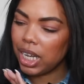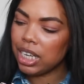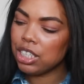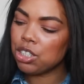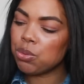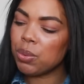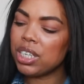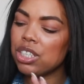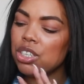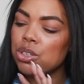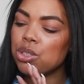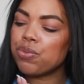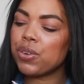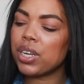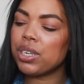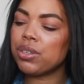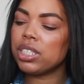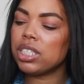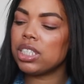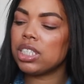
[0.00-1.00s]
It's one of those
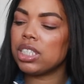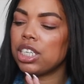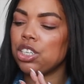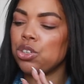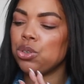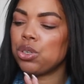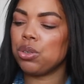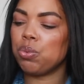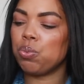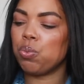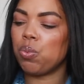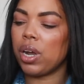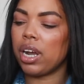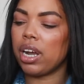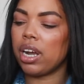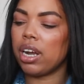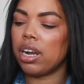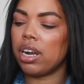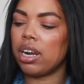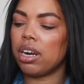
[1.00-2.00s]
fragrances that you can
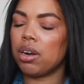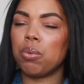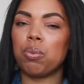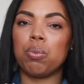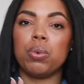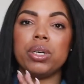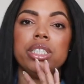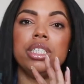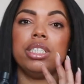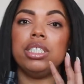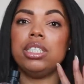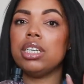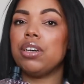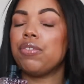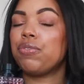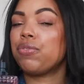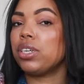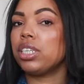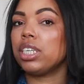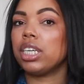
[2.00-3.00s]
wear with
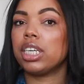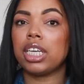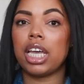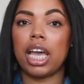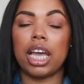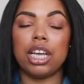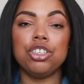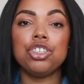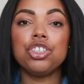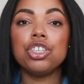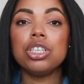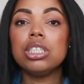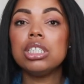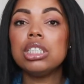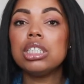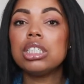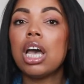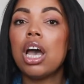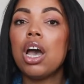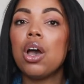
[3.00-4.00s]
different
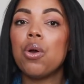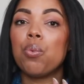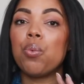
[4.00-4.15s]
occasions,